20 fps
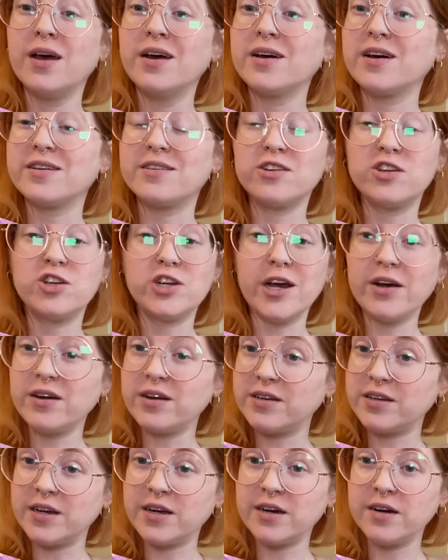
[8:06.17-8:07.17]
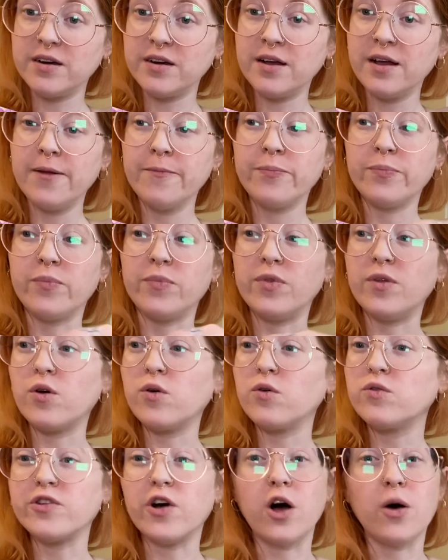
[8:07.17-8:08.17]
Because the charioteer
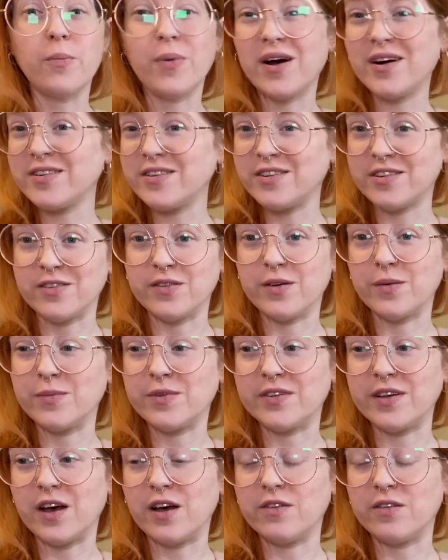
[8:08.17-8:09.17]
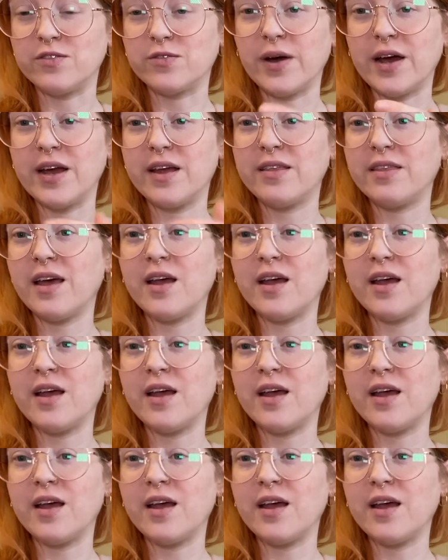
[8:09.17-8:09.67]
knows all parts of themselves, right?